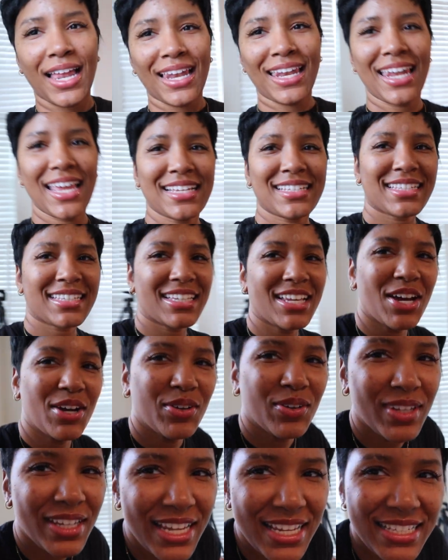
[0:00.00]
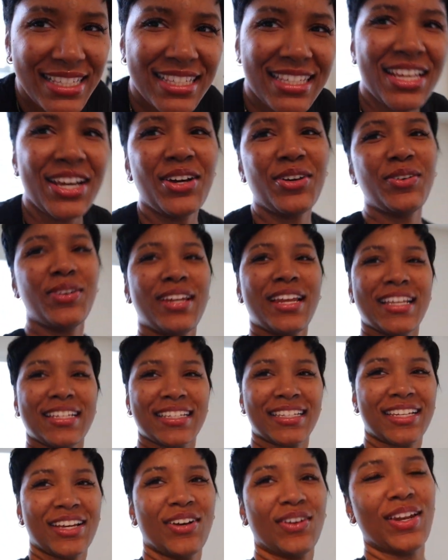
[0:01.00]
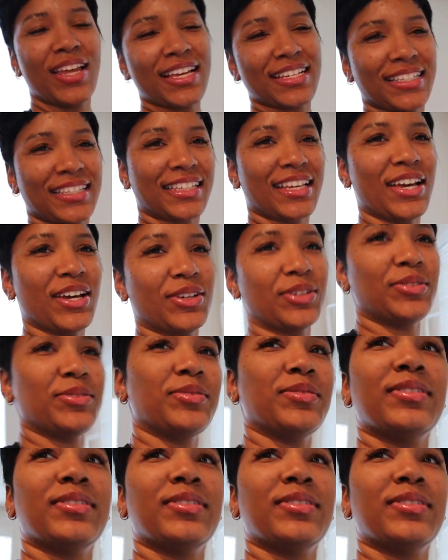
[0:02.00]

Let's go, let's go, let's go, let's go.